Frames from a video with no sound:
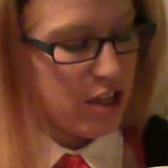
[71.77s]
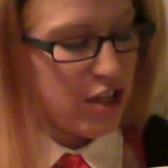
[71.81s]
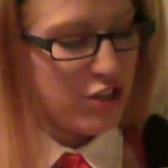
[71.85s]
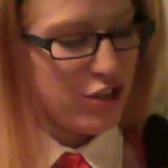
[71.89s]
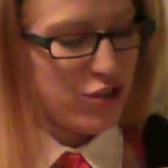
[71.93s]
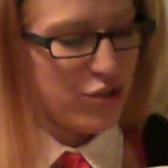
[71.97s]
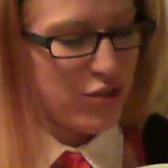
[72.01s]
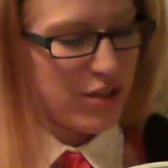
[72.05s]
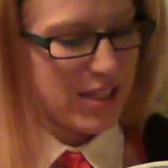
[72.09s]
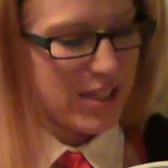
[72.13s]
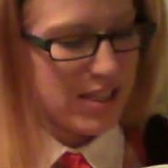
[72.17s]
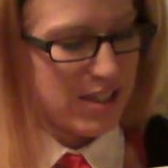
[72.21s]

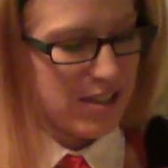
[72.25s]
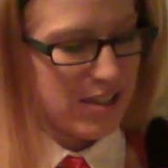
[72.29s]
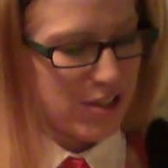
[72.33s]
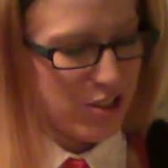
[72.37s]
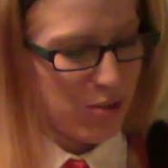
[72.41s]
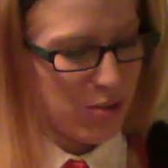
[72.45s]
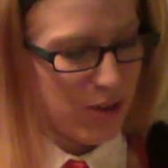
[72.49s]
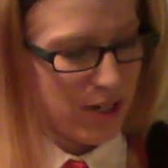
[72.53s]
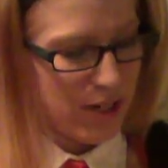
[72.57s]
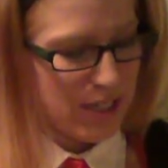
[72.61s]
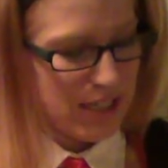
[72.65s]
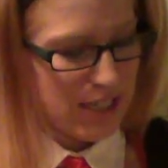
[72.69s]
Trixie
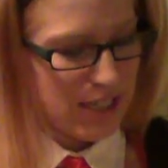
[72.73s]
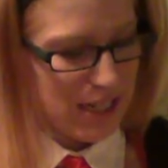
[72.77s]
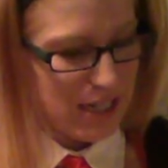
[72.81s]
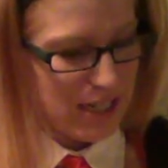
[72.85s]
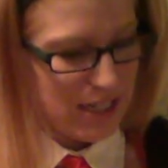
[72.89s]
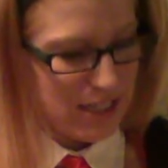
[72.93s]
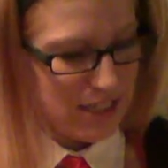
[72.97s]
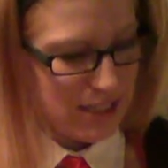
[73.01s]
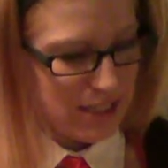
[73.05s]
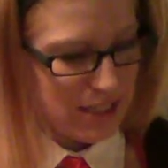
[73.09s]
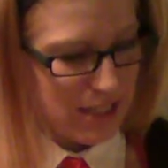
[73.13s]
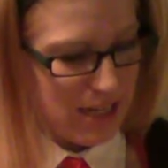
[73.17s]
joined
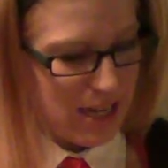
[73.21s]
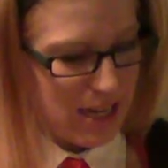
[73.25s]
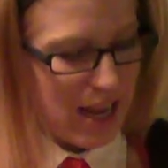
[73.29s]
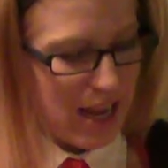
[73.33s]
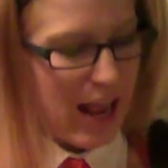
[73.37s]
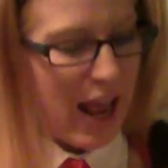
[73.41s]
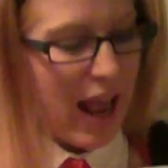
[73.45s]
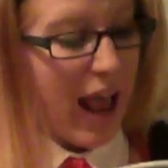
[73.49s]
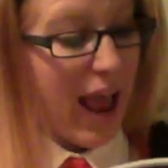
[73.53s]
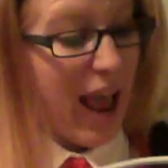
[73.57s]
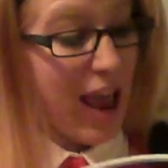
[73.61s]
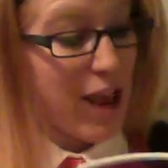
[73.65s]
in.
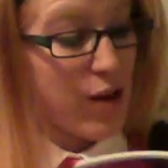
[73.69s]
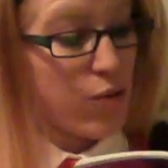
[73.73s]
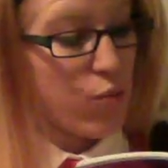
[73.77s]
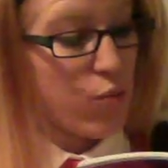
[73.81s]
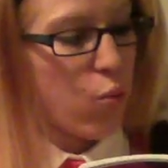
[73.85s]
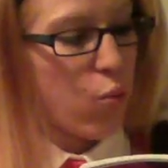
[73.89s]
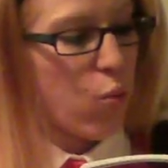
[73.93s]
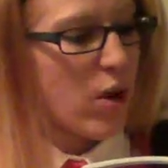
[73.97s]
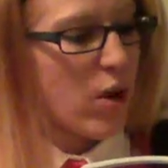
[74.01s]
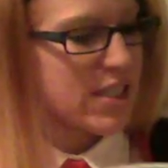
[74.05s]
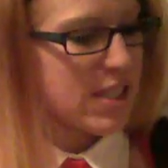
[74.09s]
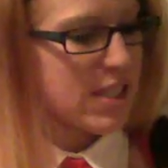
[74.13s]
"And
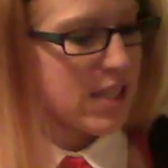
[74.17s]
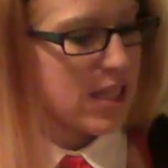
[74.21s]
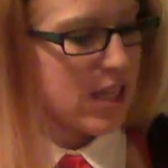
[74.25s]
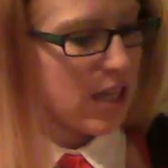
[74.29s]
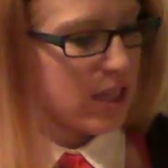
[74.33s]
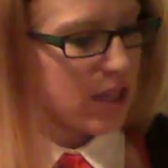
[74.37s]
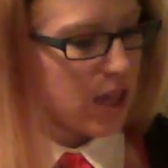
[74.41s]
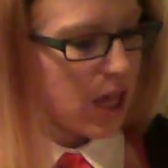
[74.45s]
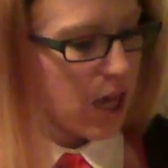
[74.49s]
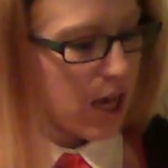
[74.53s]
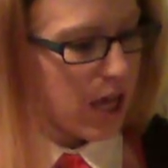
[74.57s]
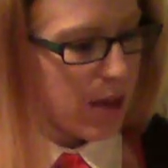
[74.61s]
once the
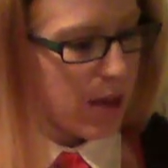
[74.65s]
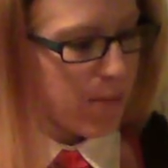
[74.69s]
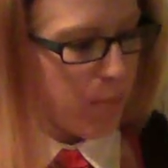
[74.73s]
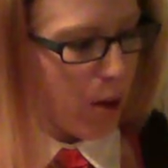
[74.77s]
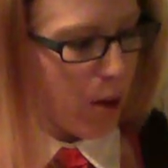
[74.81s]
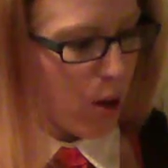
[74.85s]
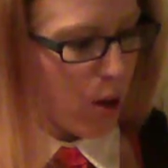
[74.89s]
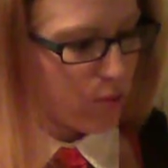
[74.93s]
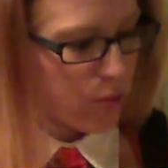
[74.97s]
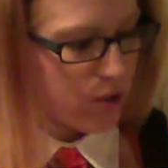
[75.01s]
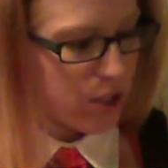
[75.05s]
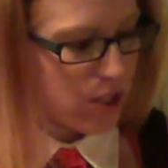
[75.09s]
unlucky
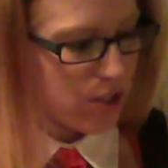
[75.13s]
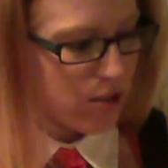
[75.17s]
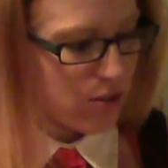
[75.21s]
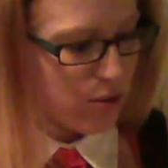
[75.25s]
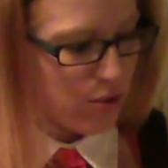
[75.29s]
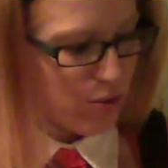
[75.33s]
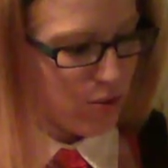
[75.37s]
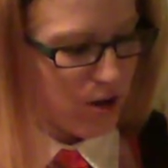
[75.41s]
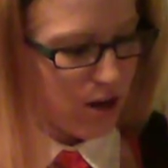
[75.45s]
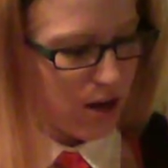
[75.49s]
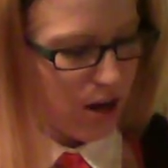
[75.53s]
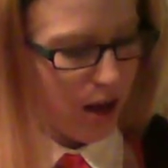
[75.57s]
ponies
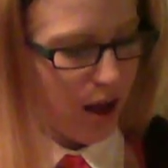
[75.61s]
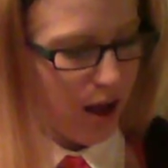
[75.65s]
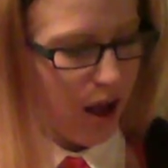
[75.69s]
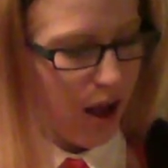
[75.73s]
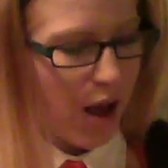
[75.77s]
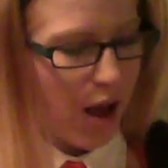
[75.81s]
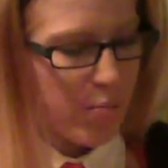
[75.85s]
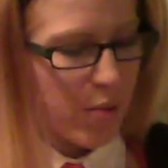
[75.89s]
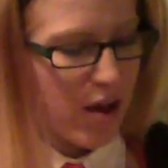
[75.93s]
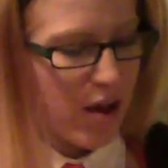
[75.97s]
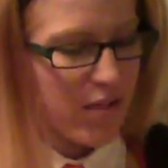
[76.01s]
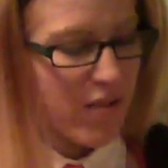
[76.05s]
who get a
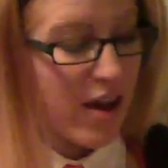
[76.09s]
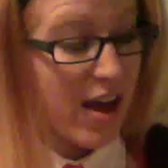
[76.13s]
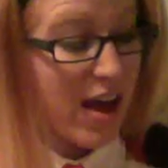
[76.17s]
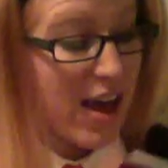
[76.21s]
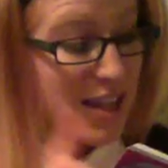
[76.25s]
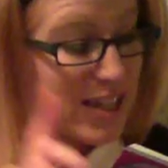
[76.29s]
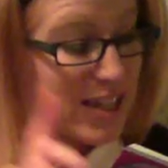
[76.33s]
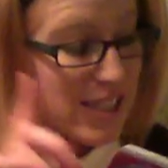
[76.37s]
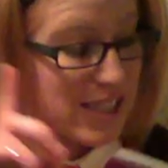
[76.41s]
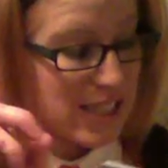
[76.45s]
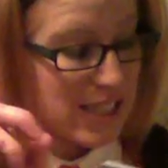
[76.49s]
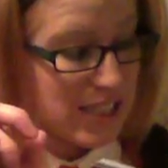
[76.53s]
cup of
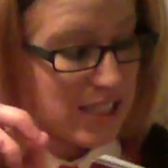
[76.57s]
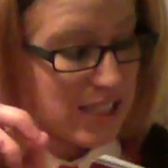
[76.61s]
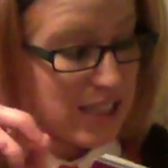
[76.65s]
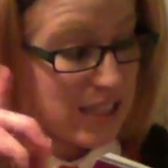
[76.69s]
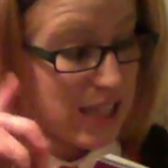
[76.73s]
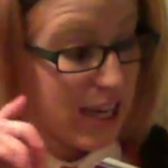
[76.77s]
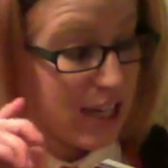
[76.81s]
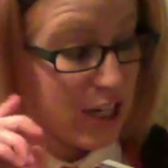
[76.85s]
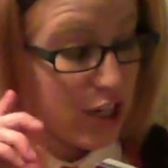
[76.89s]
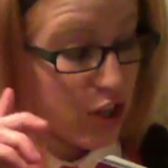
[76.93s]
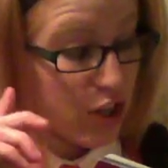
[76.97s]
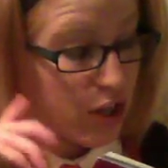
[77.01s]

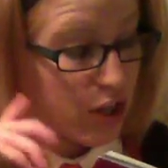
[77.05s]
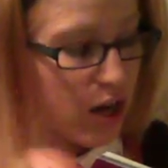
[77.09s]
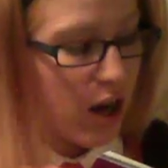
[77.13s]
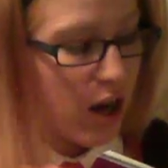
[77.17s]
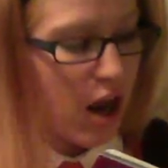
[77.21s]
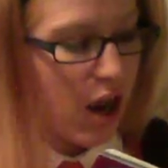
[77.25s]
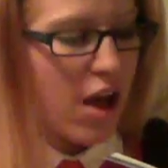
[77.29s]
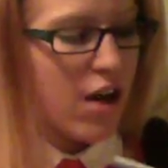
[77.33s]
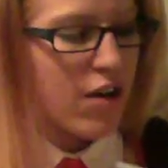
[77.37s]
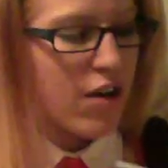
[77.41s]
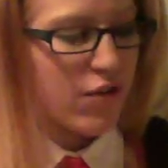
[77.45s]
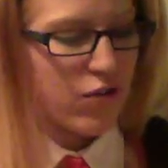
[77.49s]
cider
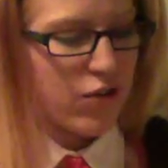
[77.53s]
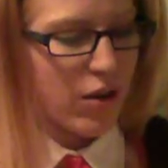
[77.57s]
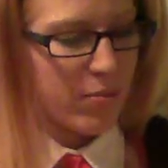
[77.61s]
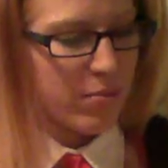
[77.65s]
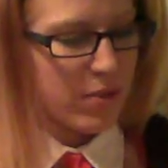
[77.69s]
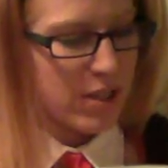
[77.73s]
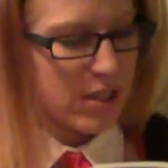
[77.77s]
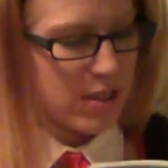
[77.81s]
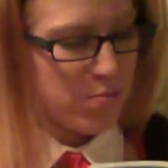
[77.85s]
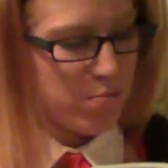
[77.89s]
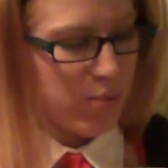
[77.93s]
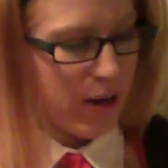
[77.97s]
from
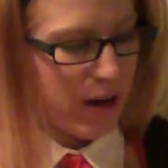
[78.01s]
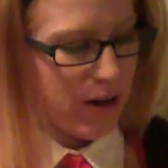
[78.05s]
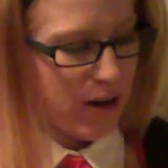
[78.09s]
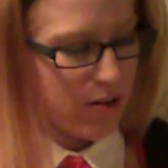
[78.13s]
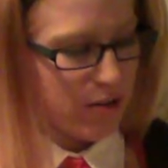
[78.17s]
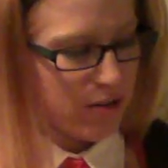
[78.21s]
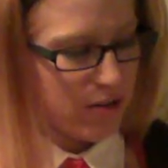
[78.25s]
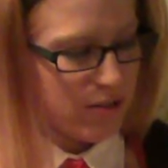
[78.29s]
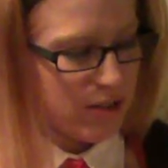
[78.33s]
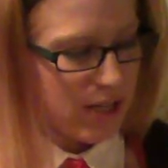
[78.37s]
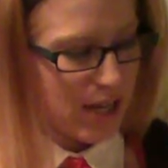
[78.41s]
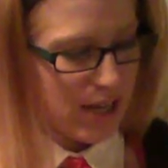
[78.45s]
this
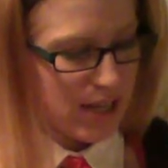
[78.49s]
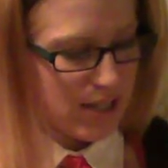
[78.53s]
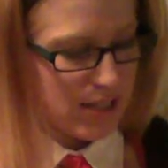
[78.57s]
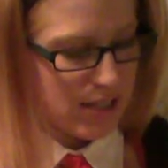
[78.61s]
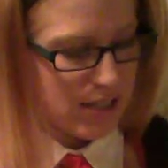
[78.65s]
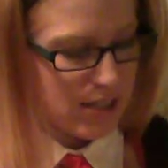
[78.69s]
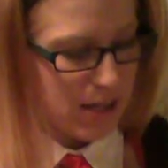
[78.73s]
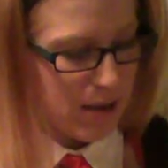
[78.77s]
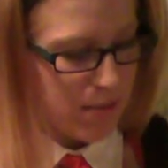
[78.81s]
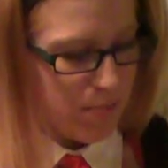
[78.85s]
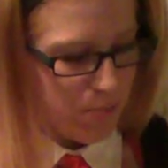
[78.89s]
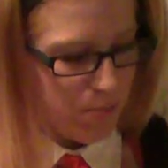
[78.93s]
barrel take a
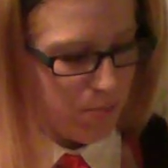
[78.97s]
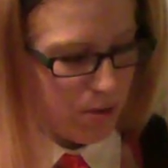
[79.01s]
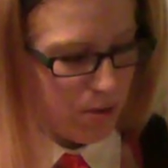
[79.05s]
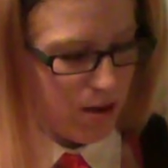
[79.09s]
sip,